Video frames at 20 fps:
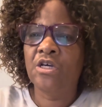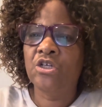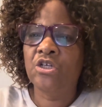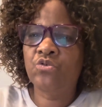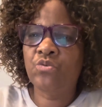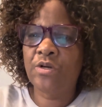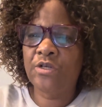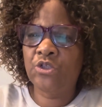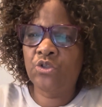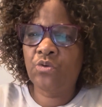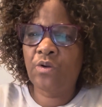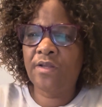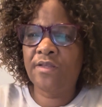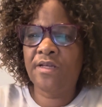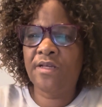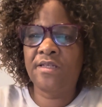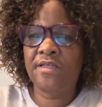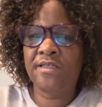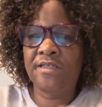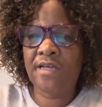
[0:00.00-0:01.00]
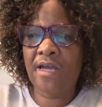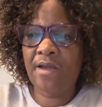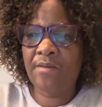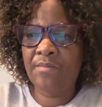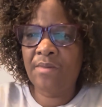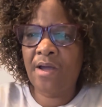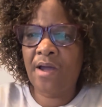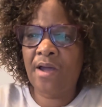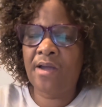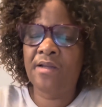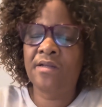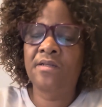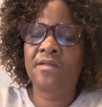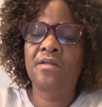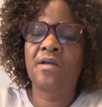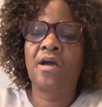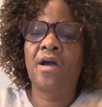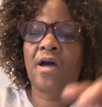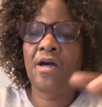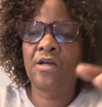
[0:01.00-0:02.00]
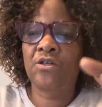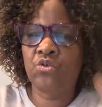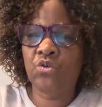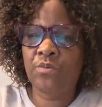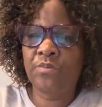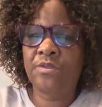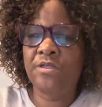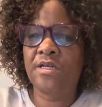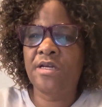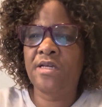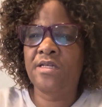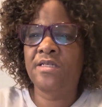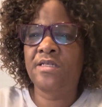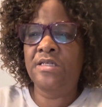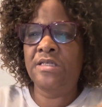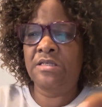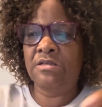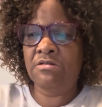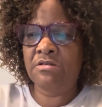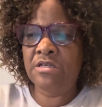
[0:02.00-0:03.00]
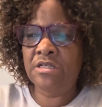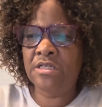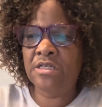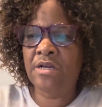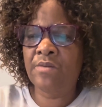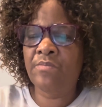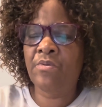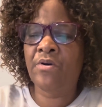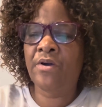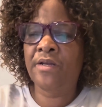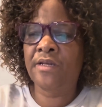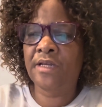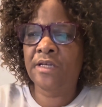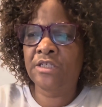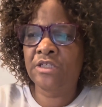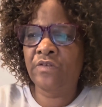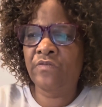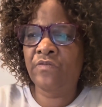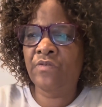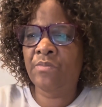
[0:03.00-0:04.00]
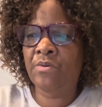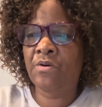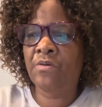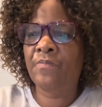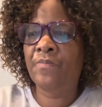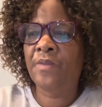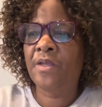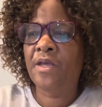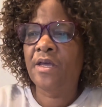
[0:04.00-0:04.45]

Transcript: To ensure that the timeline adopted is reasonable and achievable,